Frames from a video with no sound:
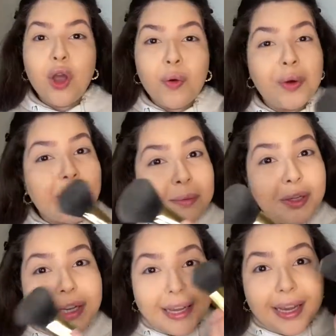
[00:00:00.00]
When I'm
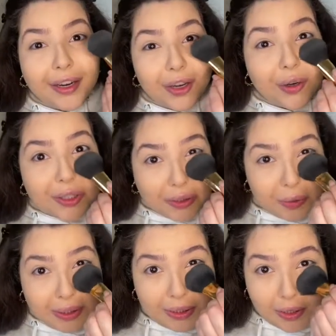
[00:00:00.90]
looking at you and
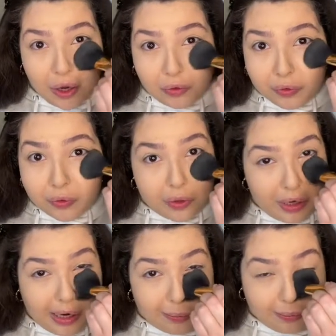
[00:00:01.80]
doing stuff,
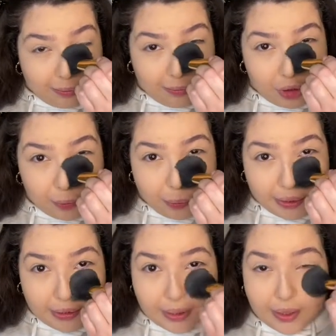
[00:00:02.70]
I'm just
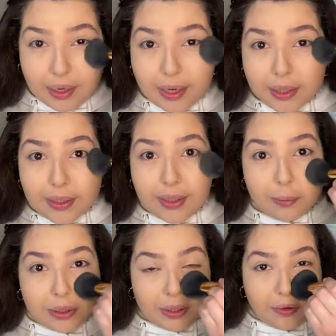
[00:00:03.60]
pretending that I can see
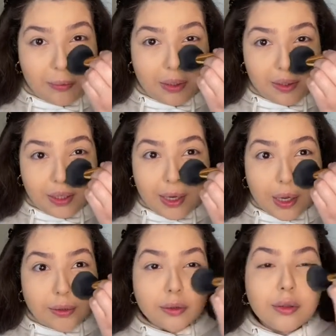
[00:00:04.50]
myself because I can't.
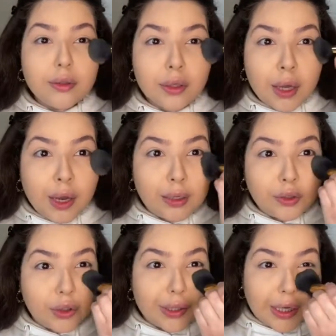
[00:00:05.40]
I need to
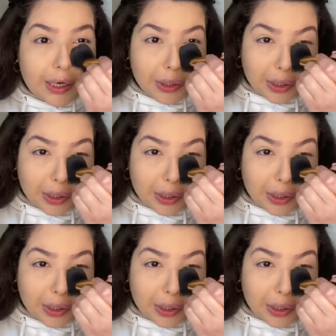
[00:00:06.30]
look here.